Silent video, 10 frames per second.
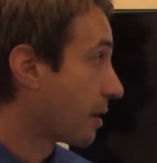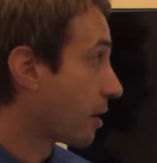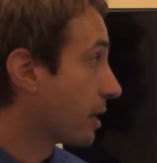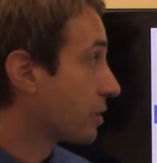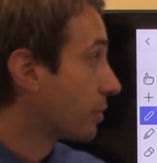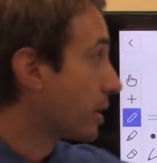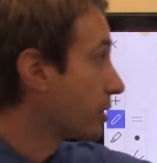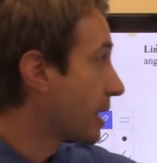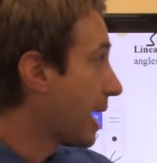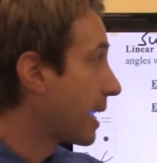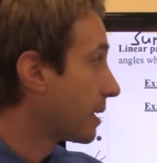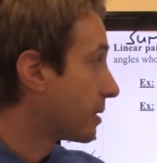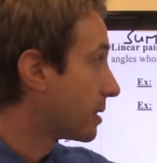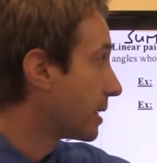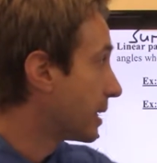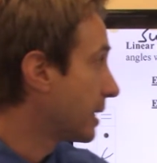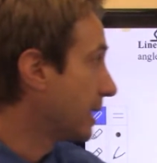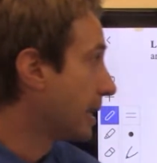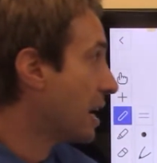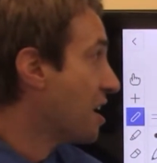All right, so there's ACE.